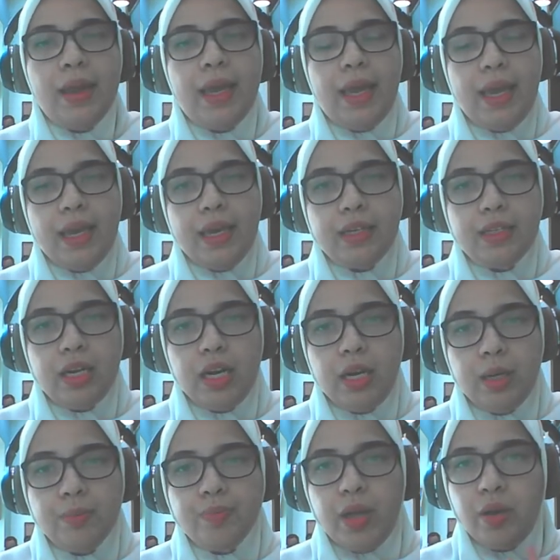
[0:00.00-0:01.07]
and
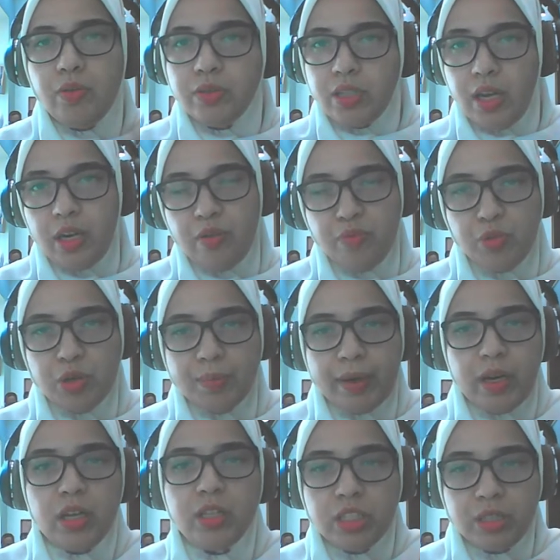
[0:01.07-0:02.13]
that one's kind of more
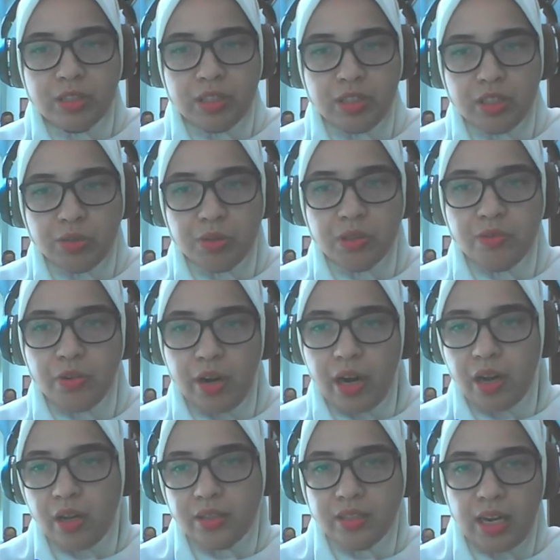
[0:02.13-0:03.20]
biology. So this one's for
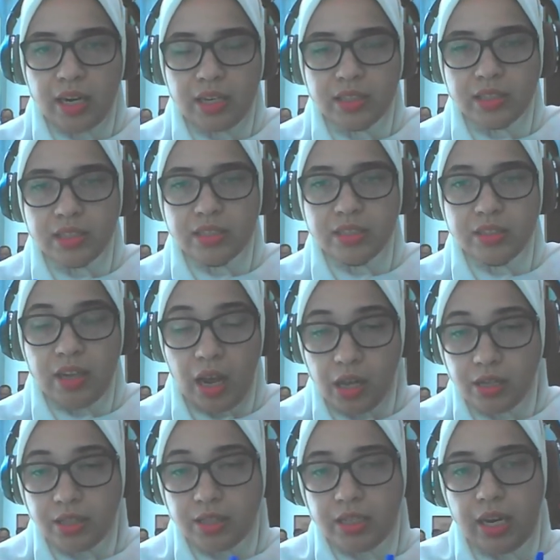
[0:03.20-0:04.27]
health
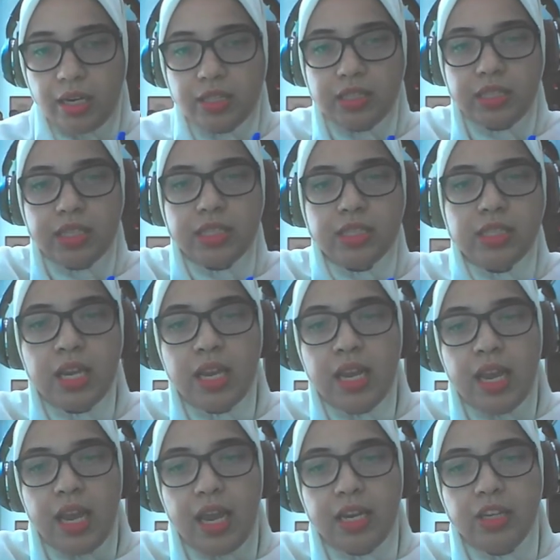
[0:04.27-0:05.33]
sciences,
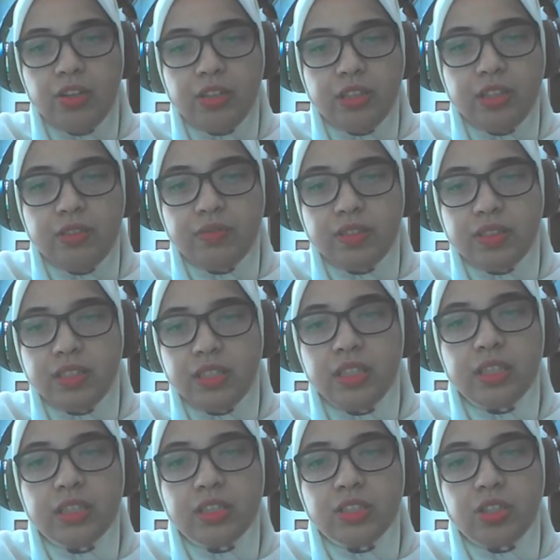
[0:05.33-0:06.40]
and you can even see
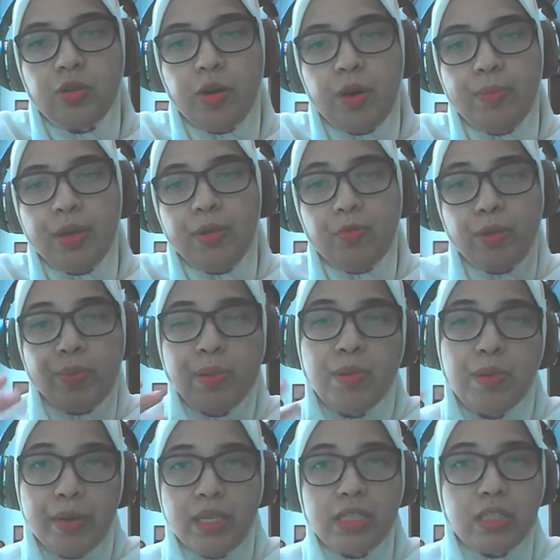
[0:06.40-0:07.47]
here. So what people
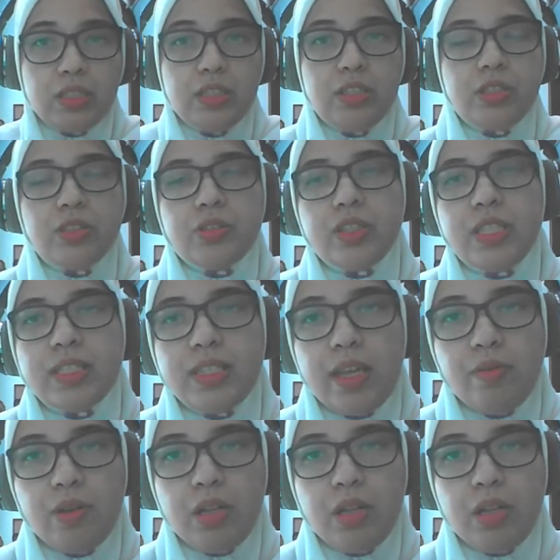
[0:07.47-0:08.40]
basically do is they will